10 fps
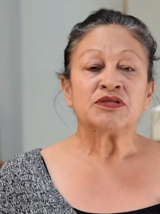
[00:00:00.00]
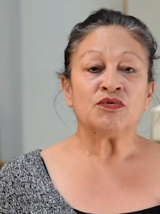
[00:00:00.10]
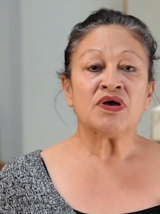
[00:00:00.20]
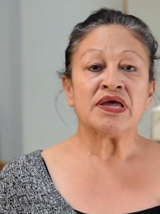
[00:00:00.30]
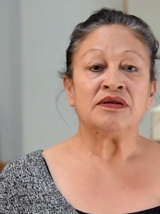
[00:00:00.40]

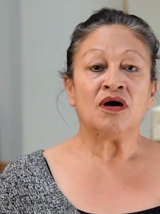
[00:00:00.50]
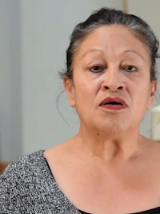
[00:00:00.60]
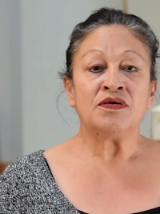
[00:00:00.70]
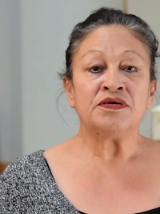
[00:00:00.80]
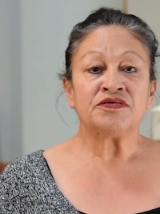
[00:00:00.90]
through a
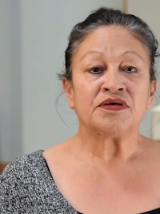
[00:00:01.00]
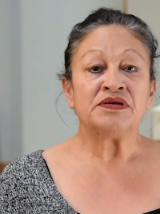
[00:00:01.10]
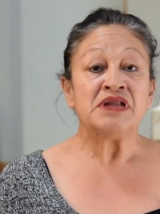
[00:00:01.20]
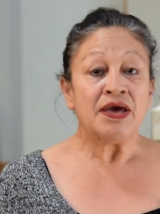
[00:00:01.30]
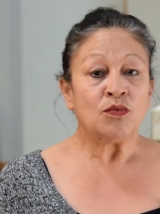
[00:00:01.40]
large
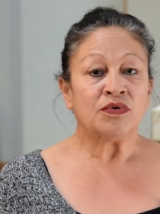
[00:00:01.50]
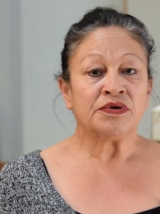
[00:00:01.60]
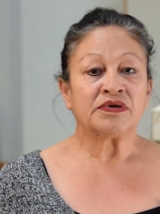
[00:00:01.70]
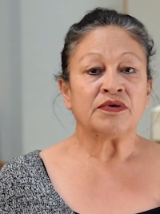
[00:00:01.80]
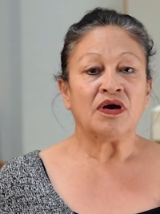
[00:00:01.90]

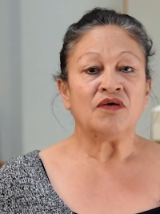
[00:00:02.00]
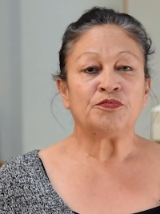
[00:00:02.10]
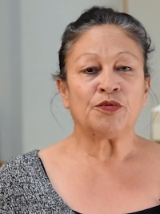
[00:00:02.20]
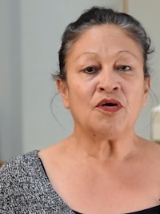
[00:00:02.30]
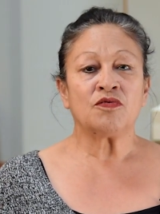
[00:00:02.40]
network
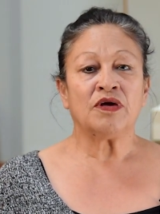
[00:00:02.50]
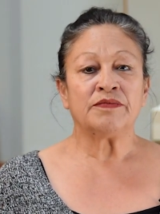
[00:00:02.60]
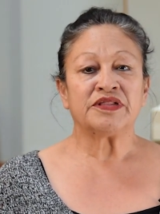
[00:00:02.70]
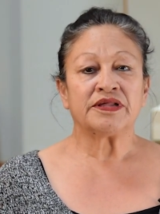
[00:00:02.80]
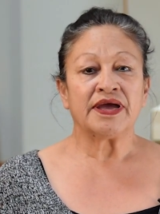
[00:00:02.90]
of
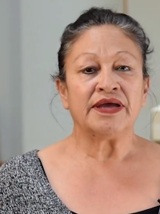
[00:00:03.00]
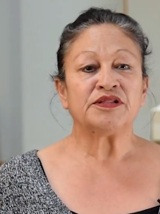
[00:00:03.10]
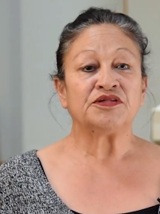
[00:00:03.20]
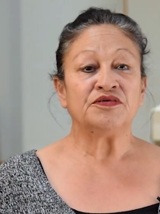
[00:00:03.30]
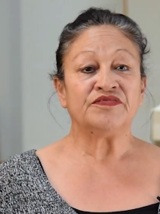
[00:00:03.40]
programs
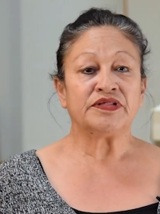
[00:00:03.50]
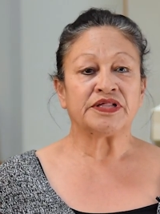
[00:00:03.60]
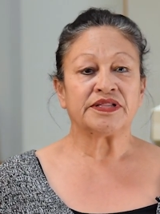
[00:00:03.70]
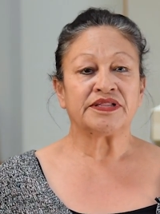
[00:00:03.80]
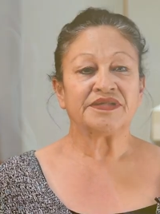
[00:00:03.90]
and
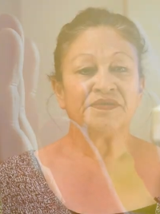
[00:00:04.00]
services.